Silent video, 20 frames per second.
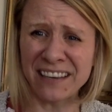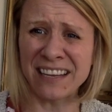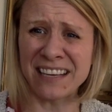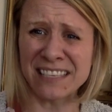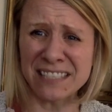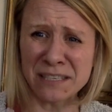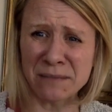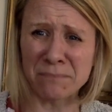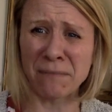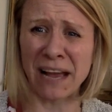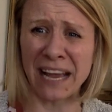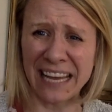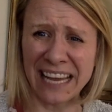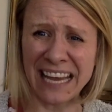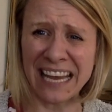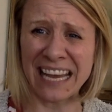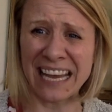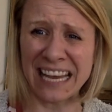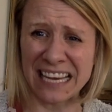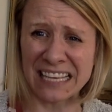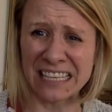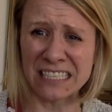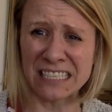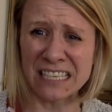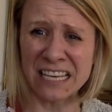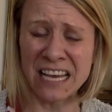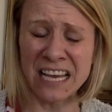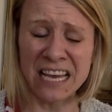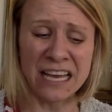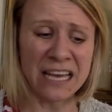it is in my hand
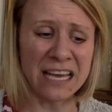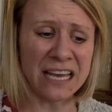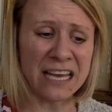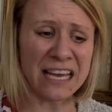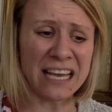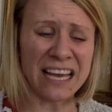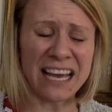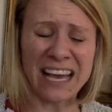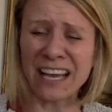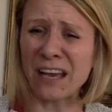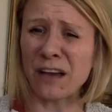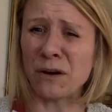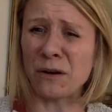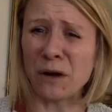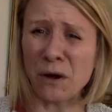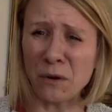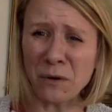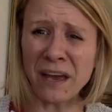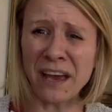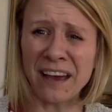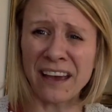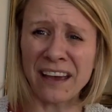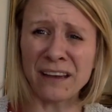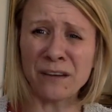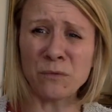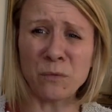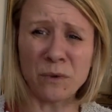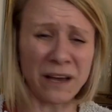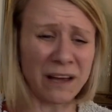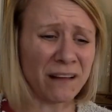and go,
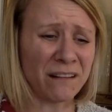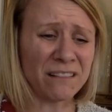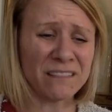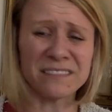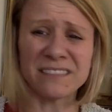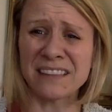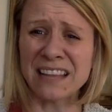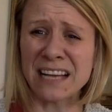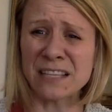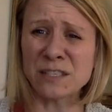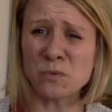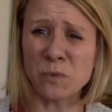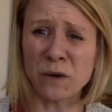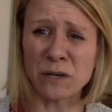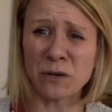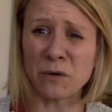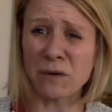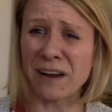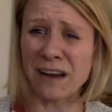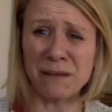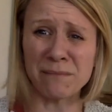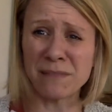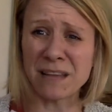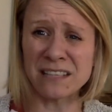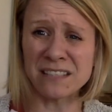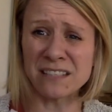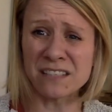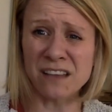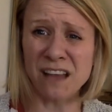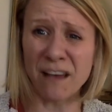okay, well, that's 1 gram.
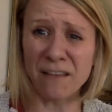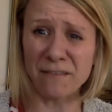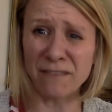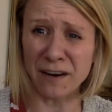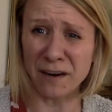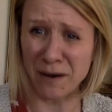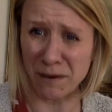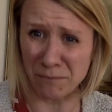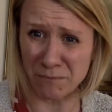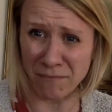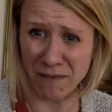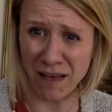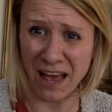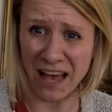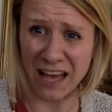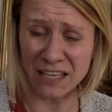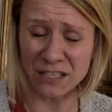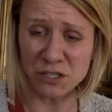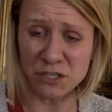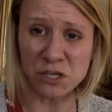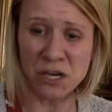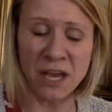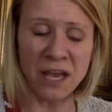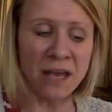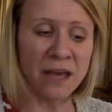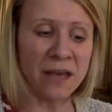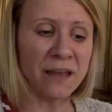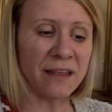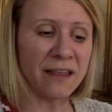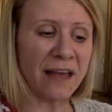That's not very much.
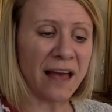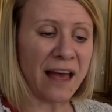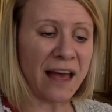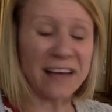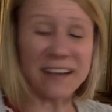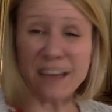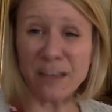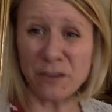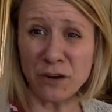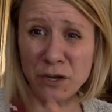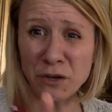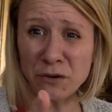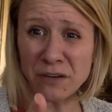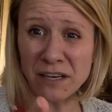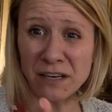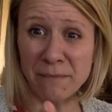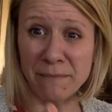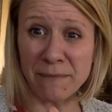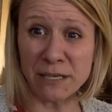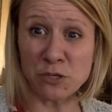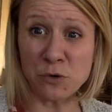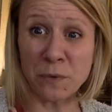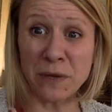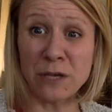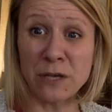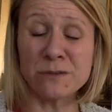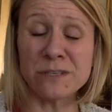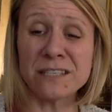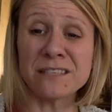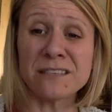Another unit of measure we
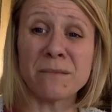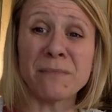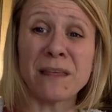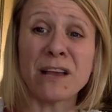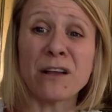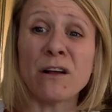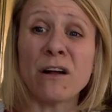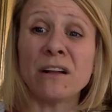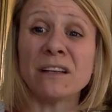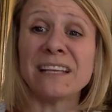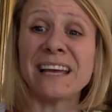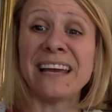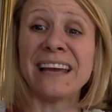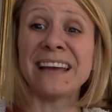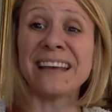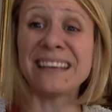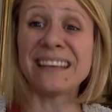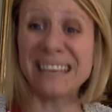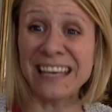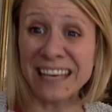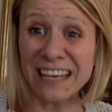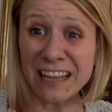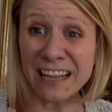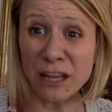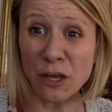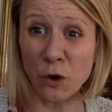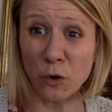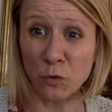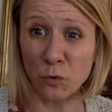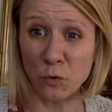use is something called a
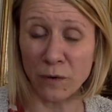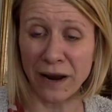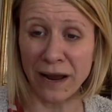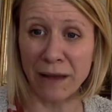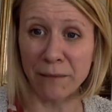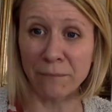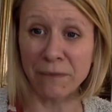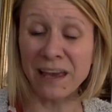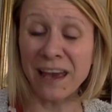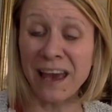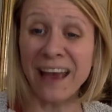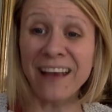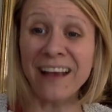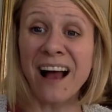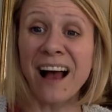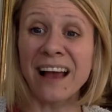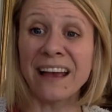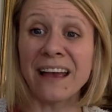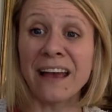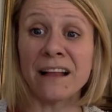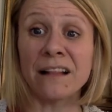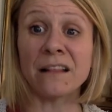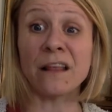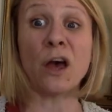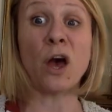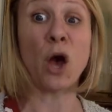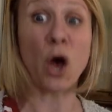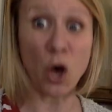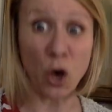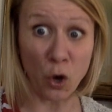kilogram,
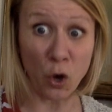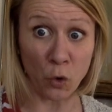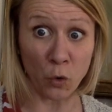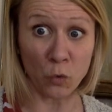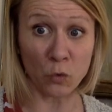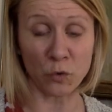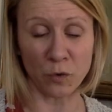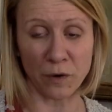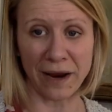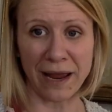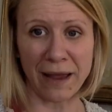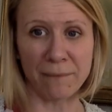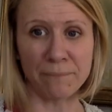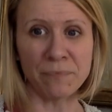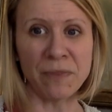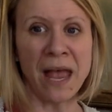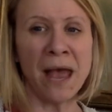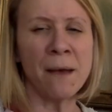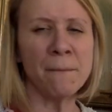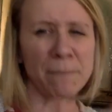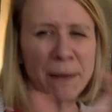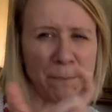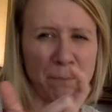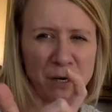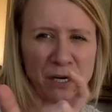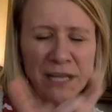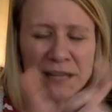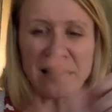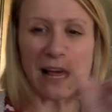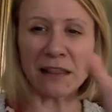K-I-L-O gram. By
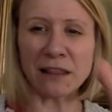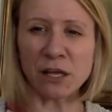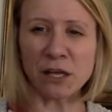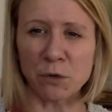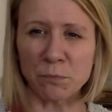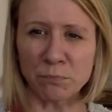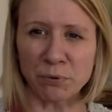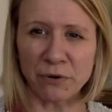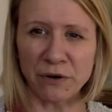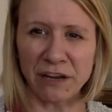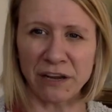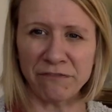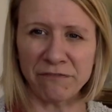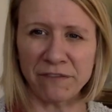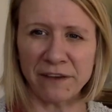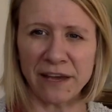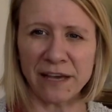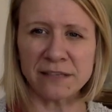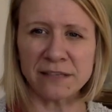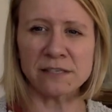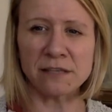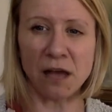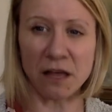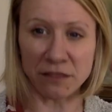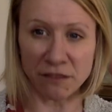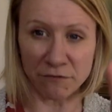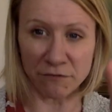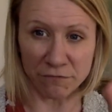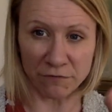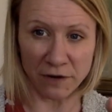putting that little prefix
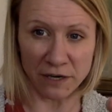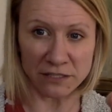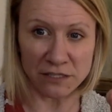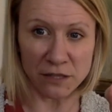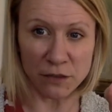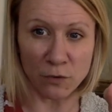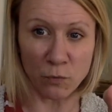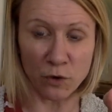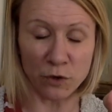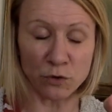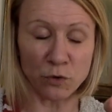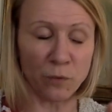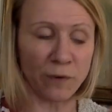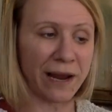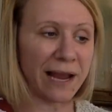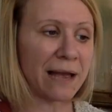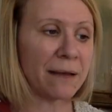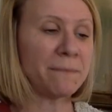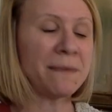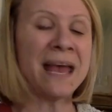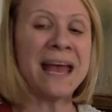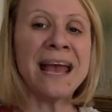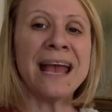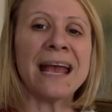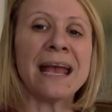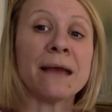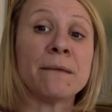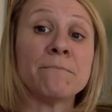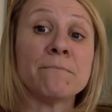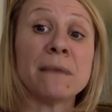on the front of the word gram,
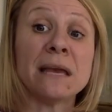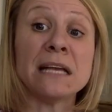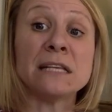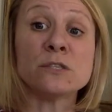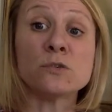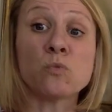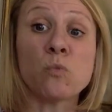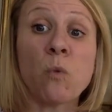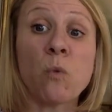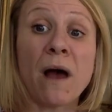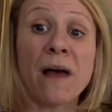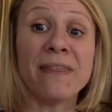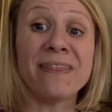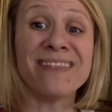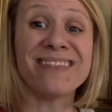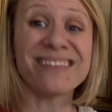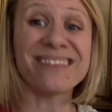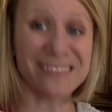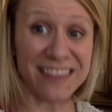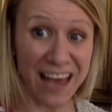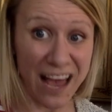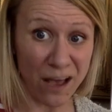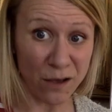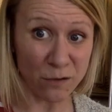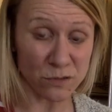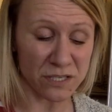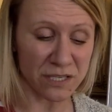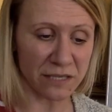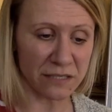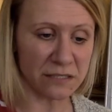it means
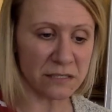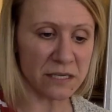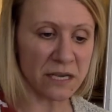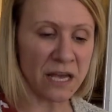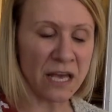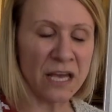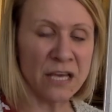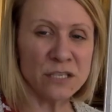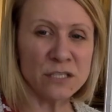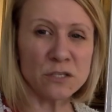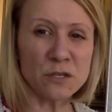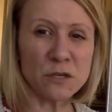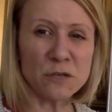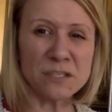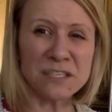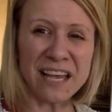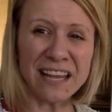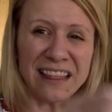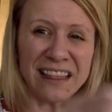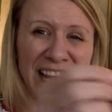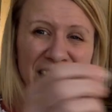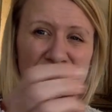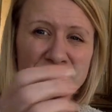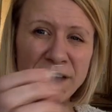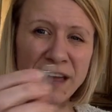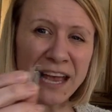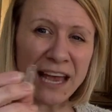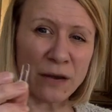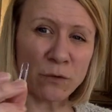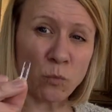1,000. So suddenly, if I
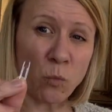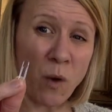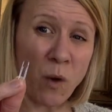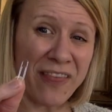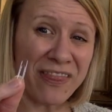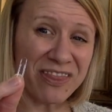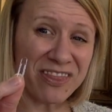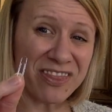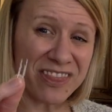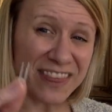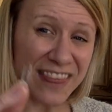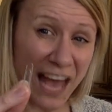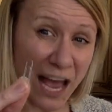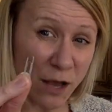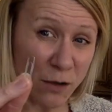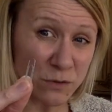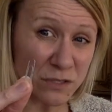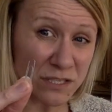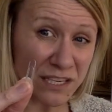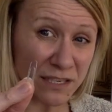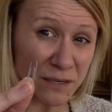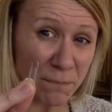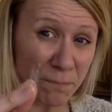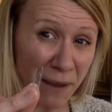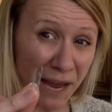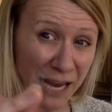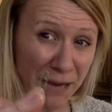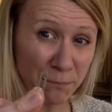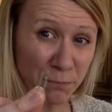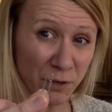had 1,000
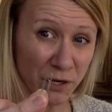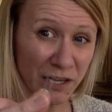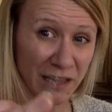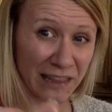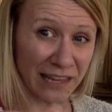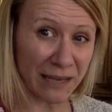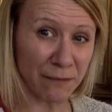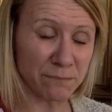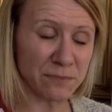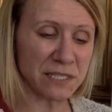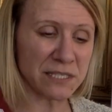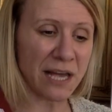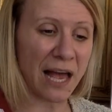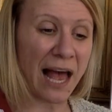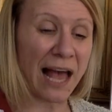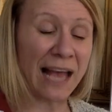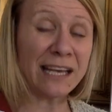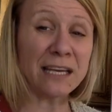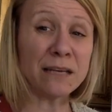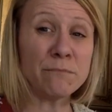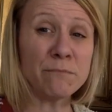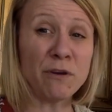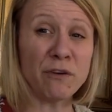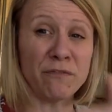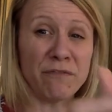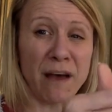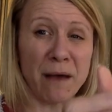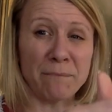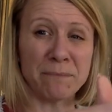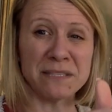paper clips, I could move
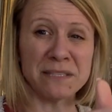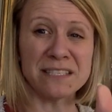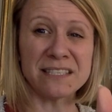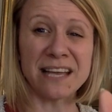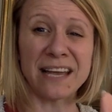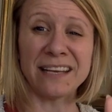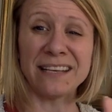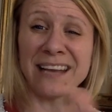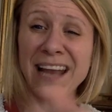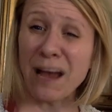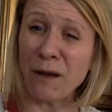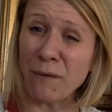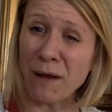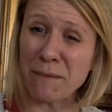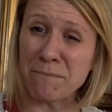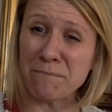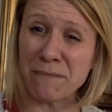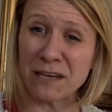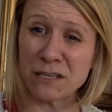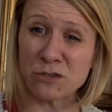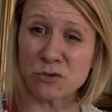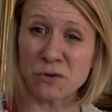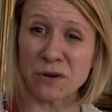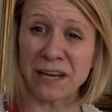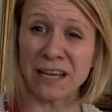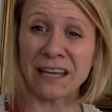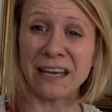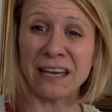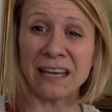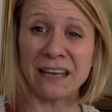up and say, now I'm
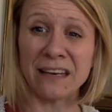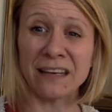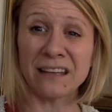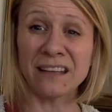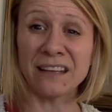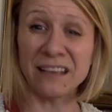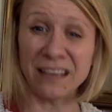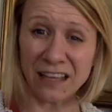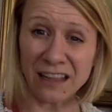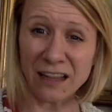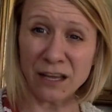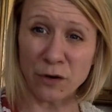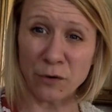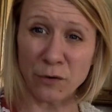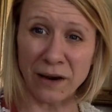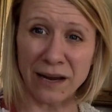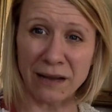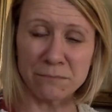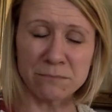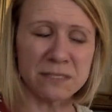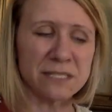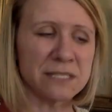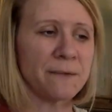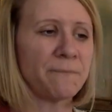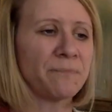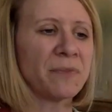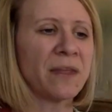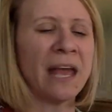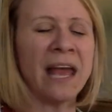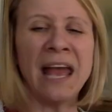measuring in kilograms.
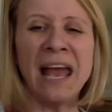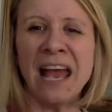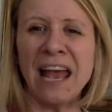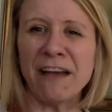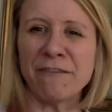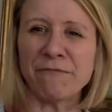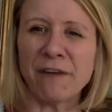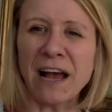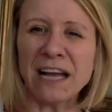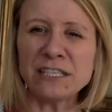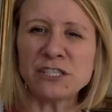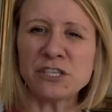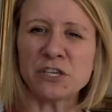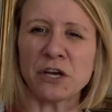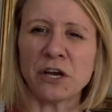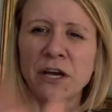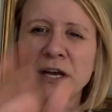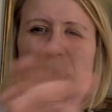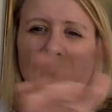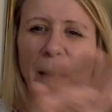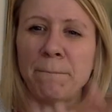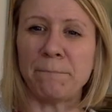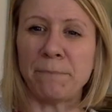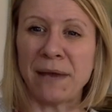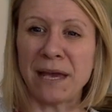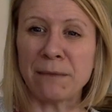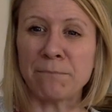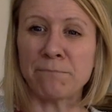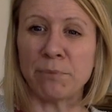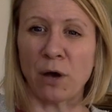If I took a
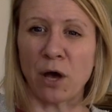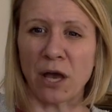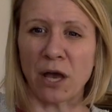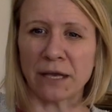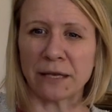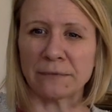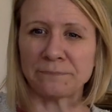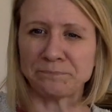big book